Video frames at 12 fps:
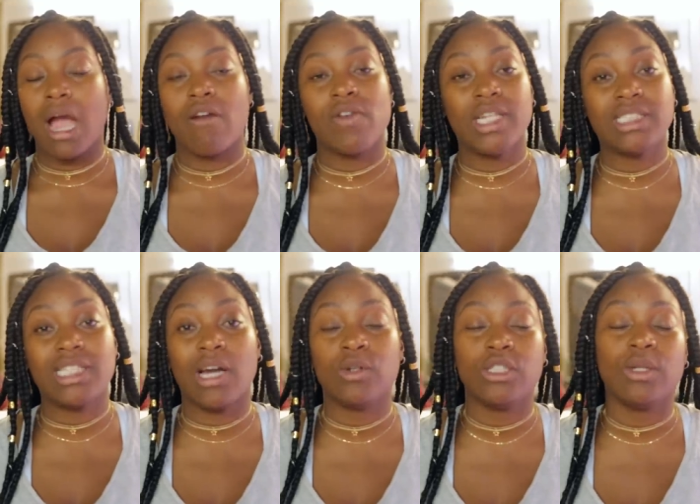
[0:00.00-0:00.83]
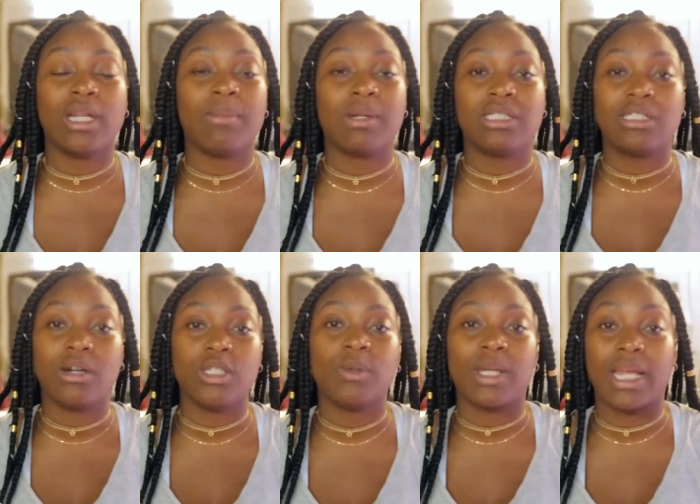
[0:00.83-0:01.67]
I already tell you, and I'm going to
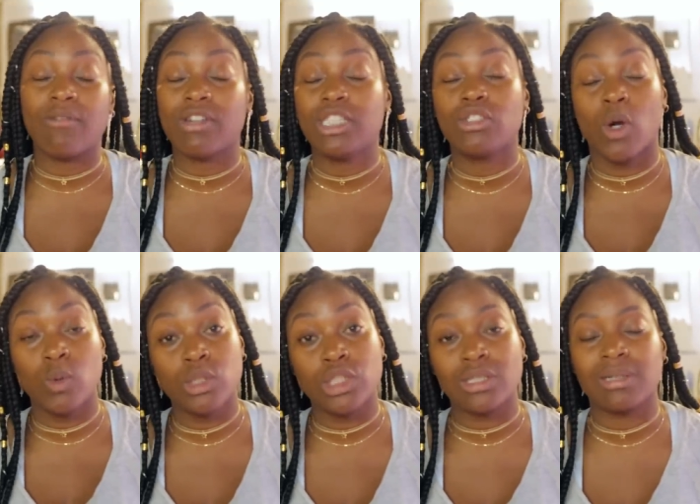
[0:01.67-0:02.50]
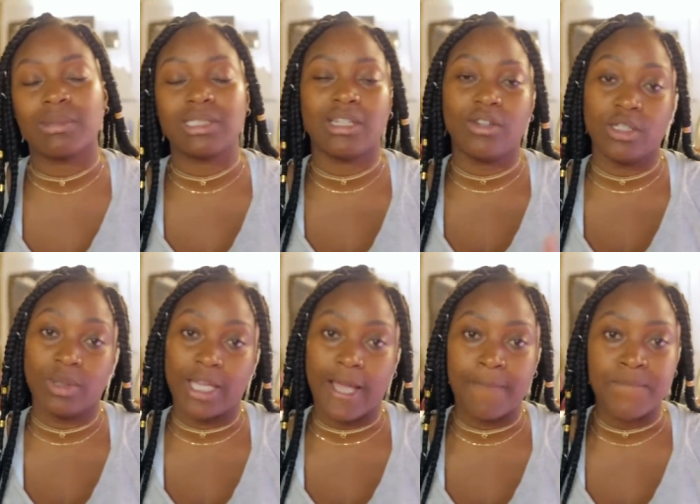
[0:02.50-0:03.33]
tell you again, I've already told you and I'm going to tell
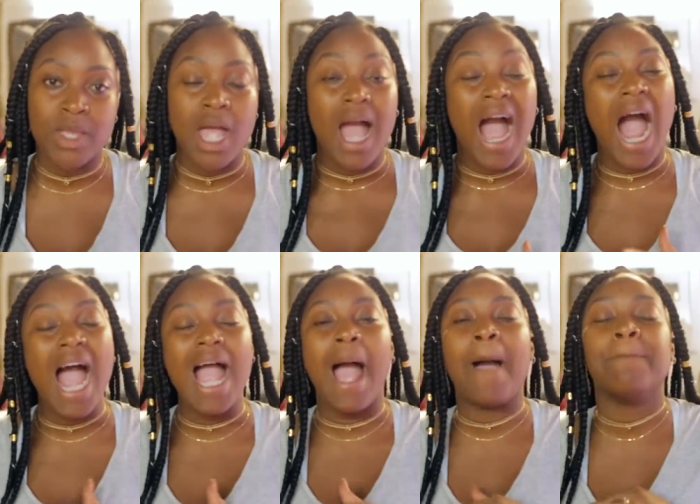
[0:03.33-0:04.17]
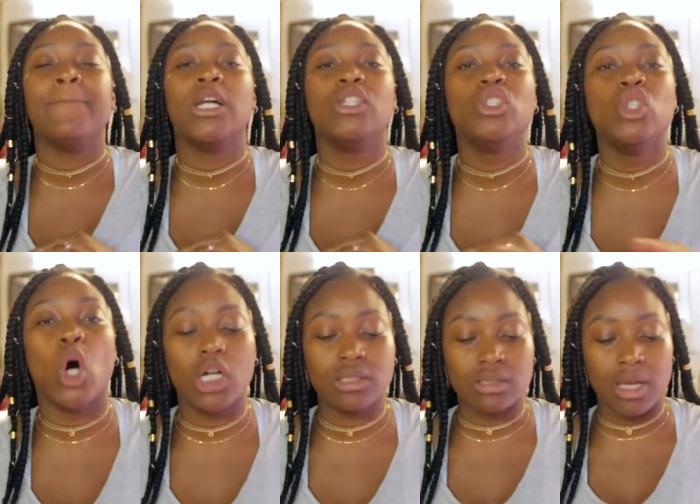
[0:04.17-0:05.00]
you again, I am
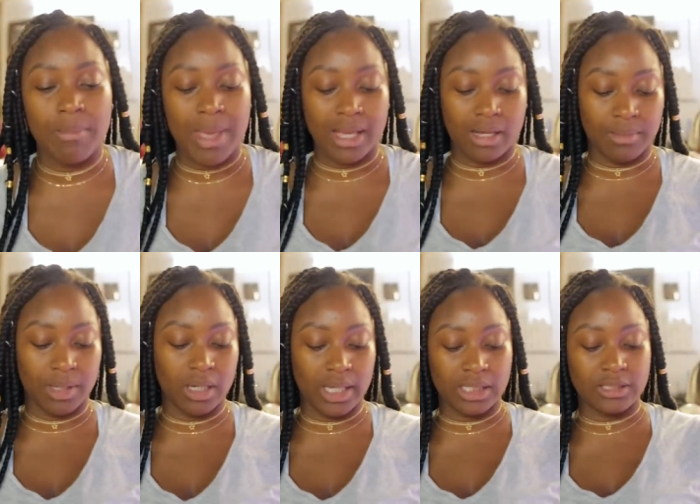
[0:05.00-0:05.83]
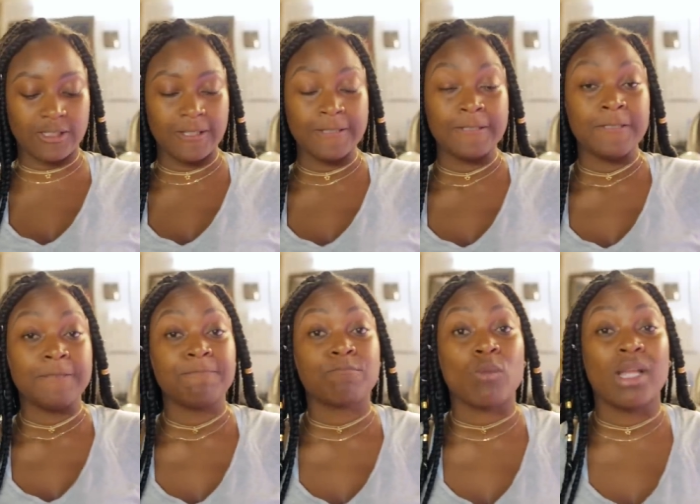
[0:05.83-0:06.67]
not a makeup artist.
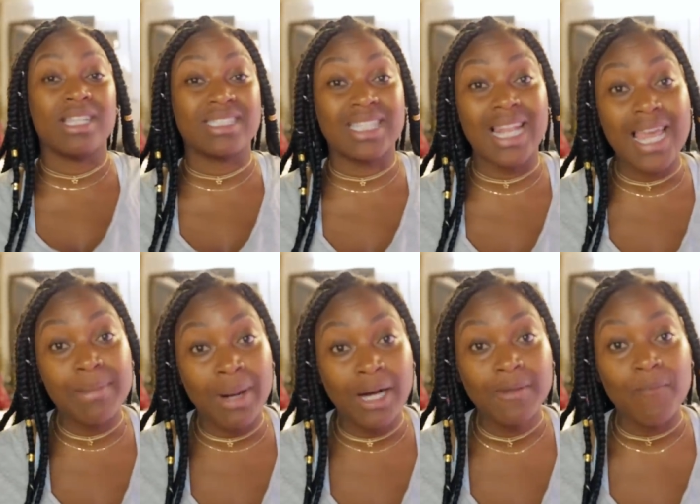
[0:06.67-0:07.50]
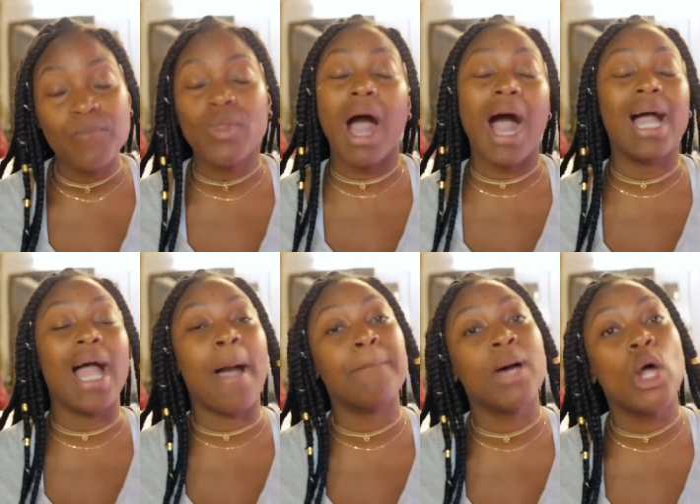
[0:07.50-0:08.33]
Disclaimer, I
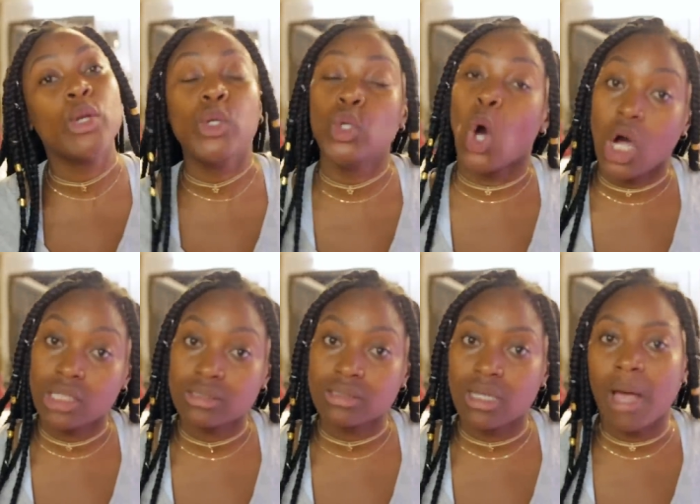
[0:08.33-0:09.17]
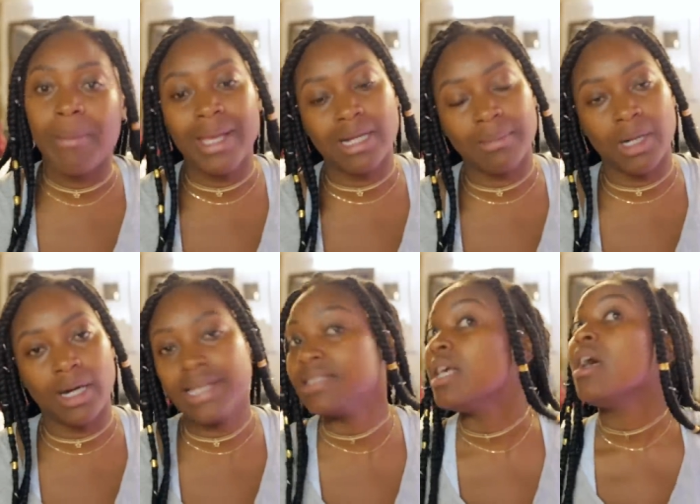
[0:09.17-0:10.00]
am not a makeup
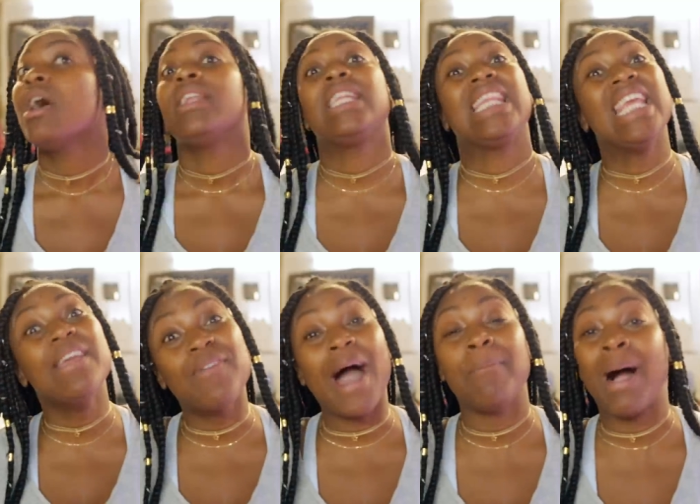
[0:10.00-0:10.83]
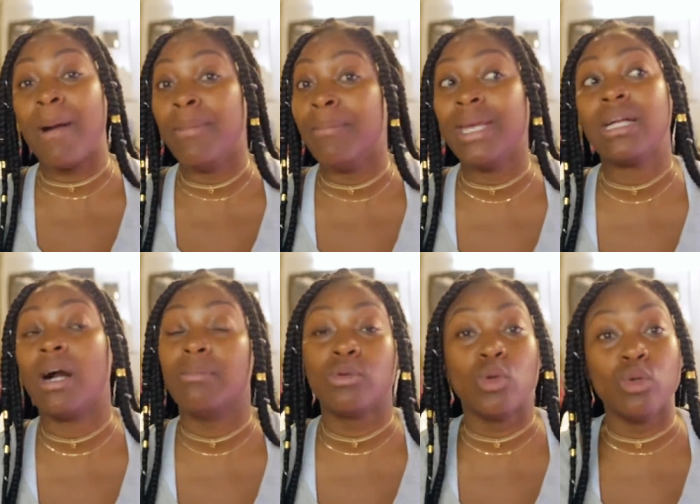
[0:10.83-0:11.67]
artist. Neither am I a
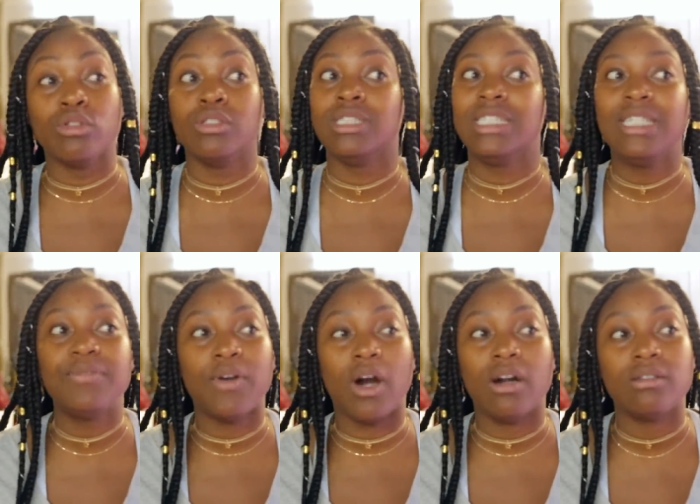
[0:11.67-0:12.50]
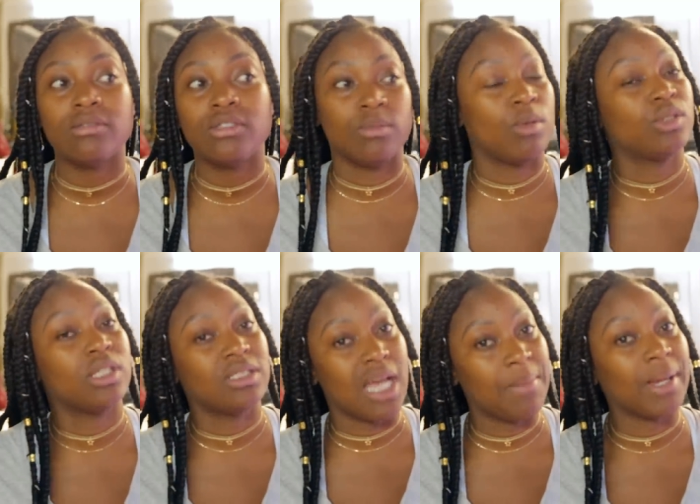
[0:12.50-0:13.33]
makeup guru. Neither do most
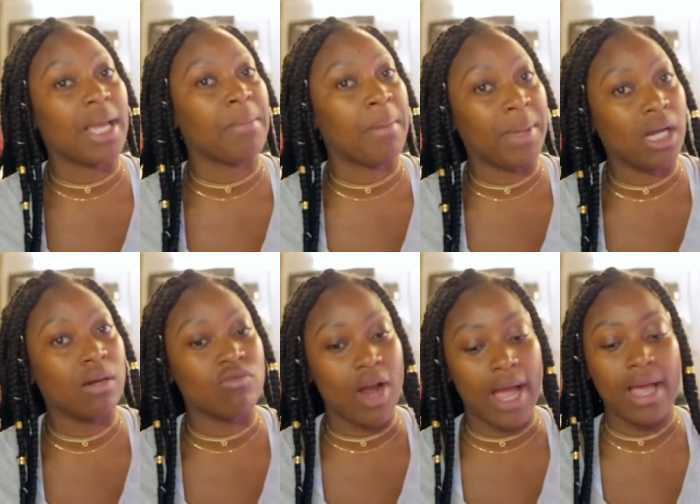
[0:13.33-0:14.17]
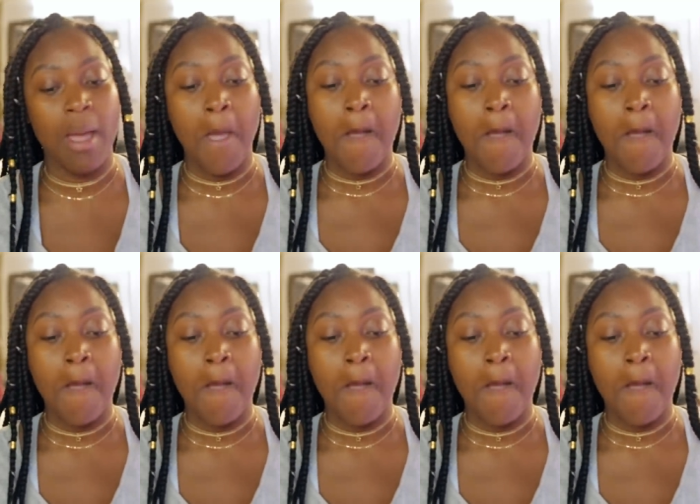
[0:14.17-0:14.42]
of the time I get my makeup right.